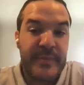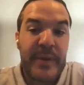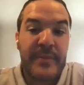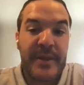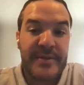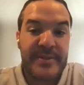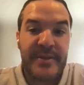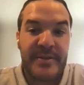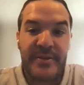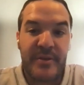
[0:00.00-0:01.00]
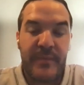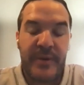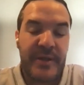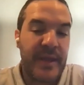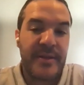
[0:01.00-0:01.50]
maybe that's ideal,
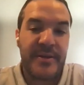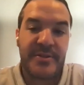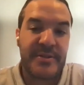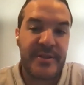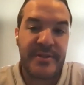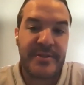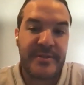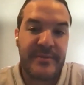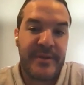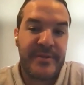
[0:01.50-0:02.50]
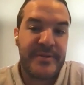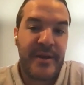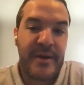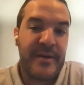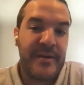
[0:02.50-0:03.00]
but again, it's
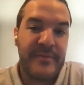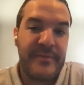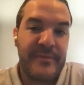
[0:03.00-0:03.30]
not